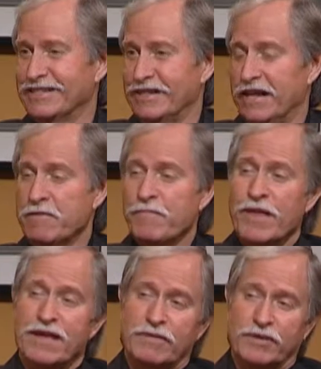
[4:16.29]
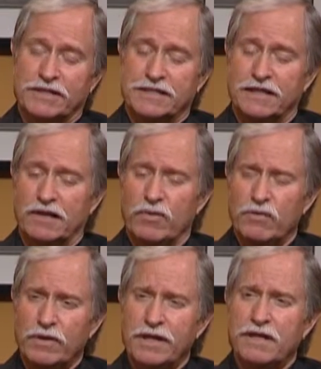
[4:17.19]
and that. But we
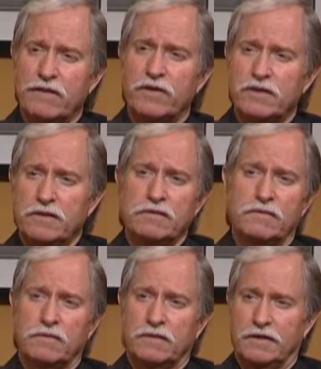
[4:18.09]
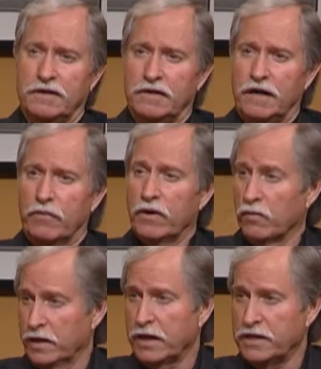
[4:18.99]
really never knew our real
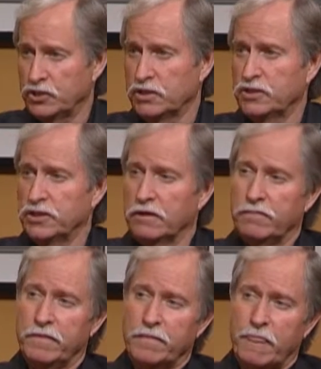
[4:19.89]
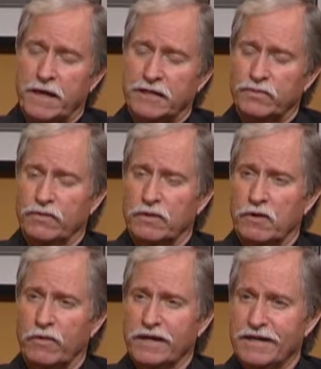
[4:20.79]
relationship as we were
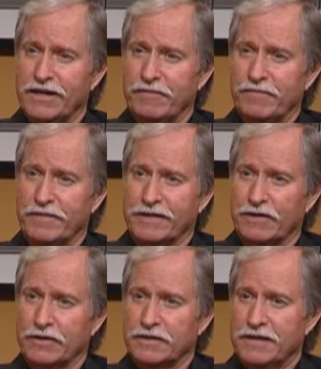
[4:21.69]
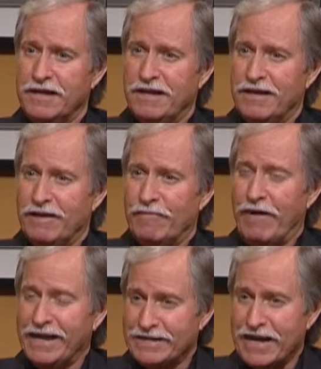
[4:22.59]
growing up, because
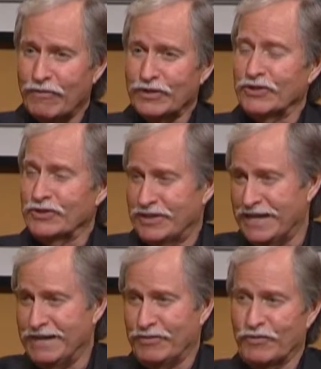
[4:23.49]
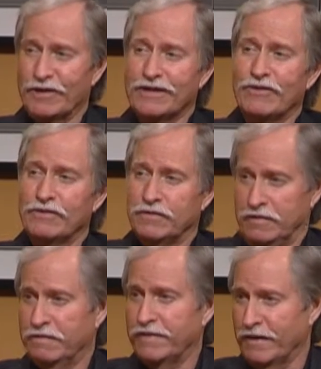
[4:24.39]
my dad wasn't the type to really go to
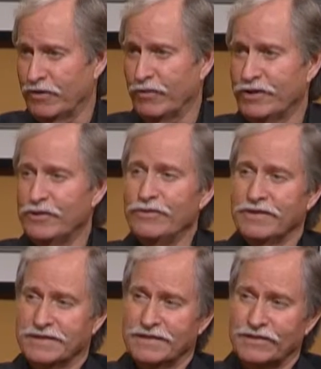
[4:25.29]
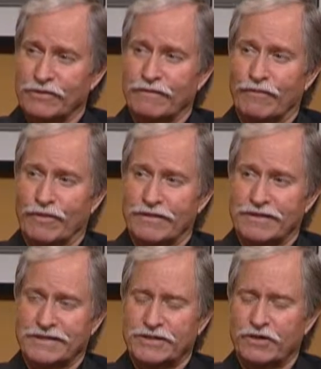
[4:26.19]
family reunions and so forth.
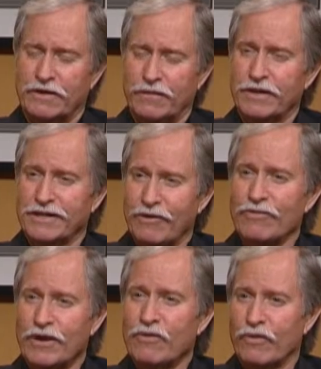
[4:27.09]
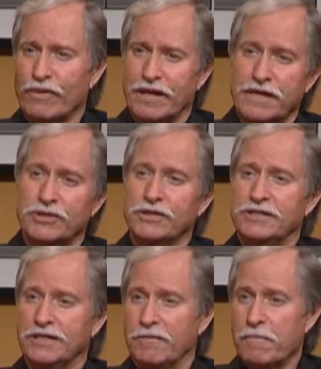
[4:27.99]
And so I really don't know the
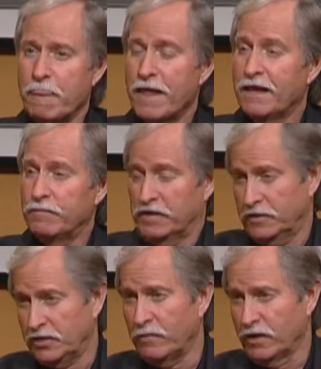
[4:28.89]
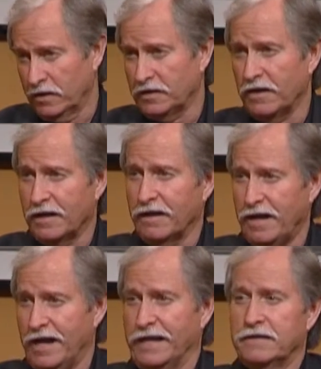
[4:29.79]
relationship. But they say we looked a lot
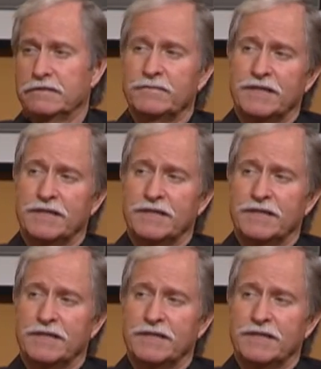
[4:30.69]
alike.